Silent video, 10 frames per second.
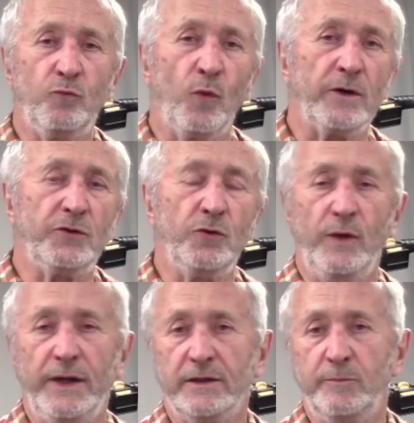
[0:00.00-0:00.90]
1 or 2
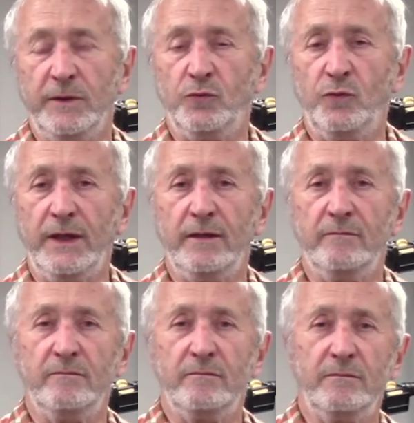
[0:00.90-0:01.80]
weeks
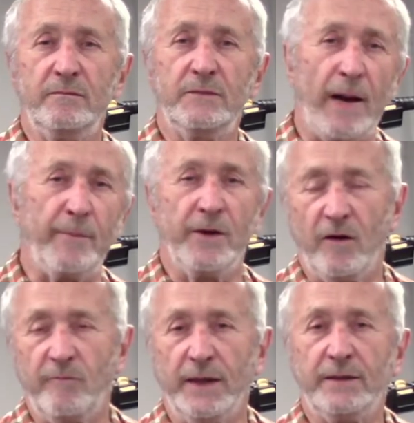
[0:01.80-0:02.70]
between topping
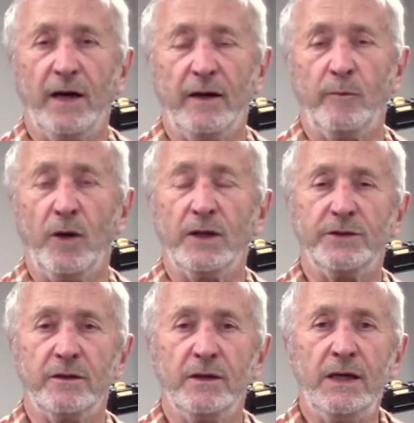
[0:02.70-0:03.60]
off my tire pressure.